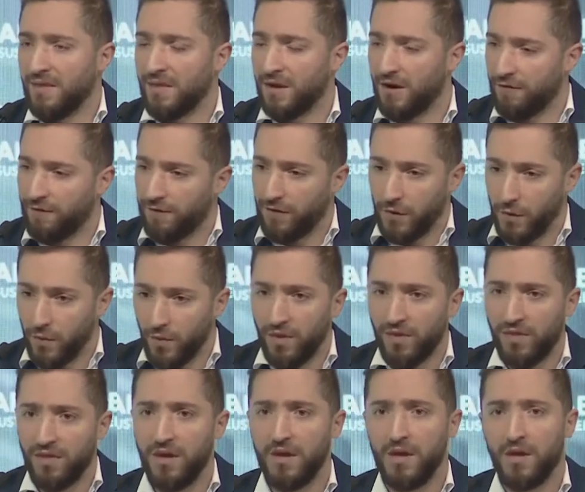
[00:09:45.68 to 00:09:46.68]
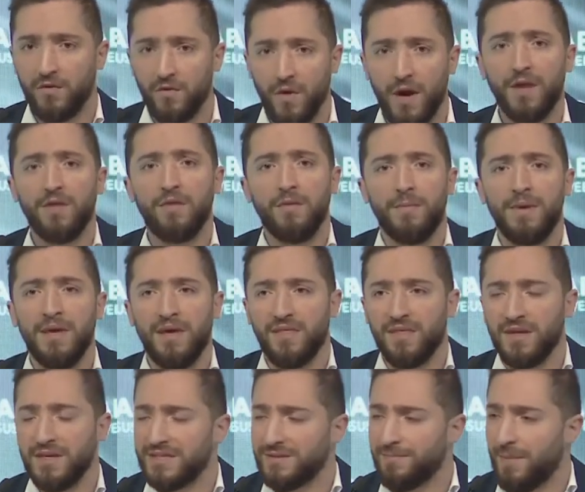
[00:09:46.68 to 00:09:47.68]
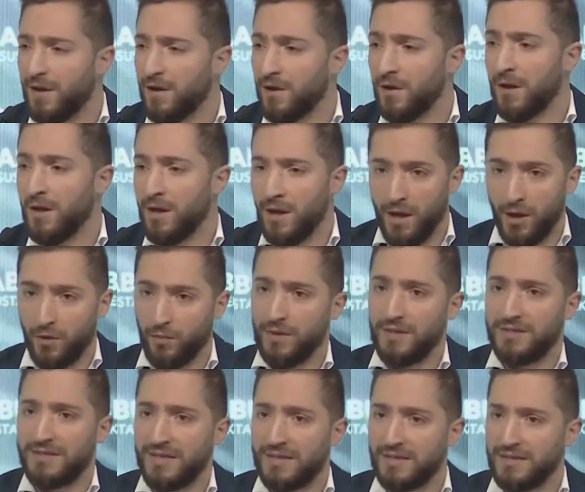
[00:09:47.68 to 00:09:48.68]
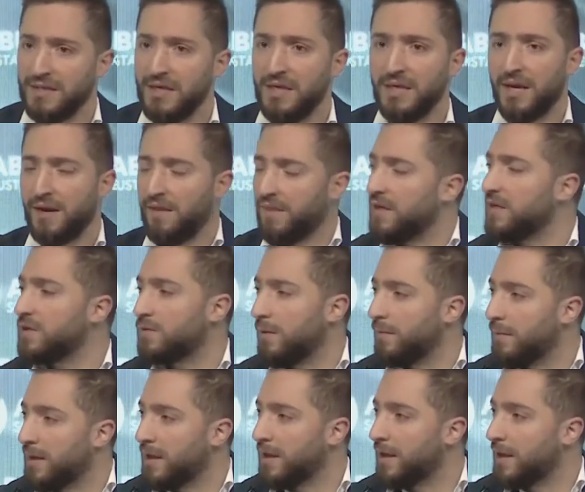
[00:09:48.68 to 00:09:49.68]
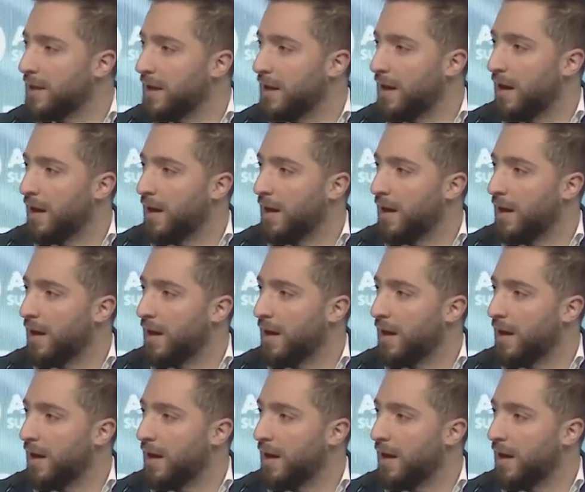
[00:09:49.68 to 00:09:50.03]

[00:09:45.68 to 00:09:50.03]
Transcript: saying that if youth try to make things better, it will succeed and things will be